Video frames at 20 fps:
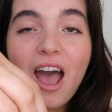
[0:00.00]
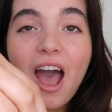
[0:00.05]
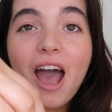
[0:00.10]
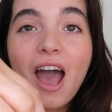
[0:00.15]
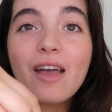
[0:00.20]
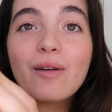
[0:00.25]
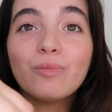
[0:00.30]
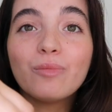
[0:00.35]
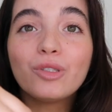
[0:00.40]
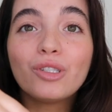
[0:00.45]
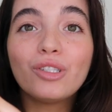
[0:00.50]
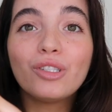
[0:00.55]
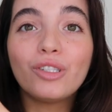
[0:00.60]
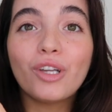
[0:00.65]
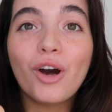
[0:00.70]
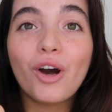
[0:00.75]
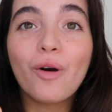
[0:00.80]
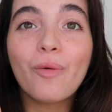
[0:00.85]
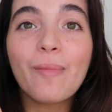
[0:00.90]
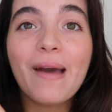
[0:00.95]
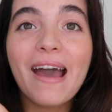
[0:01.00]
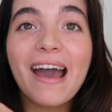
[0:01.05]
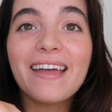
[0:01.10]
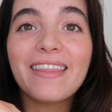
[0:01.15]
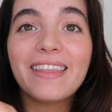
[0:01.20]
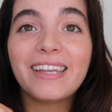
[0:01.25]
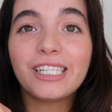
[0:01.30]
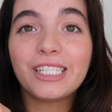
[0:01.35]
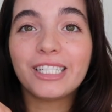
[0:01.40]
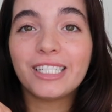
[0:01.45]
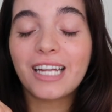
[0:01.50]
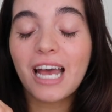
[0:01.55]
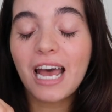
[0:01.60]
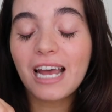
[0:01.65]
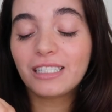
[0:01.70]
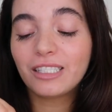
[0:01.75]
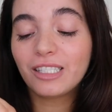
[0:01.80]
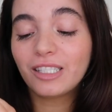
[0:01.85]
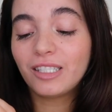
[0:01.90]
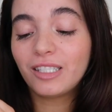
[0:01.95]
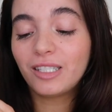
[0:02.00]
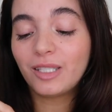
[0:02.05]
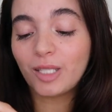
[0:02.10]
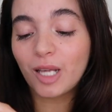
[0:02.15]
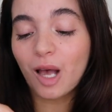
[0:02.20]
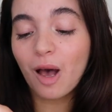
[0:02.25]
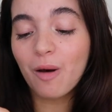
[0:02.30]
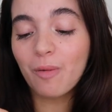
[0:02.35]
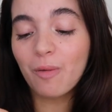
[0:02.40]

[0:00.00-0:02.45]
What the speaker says: I am so mad that it's not summer.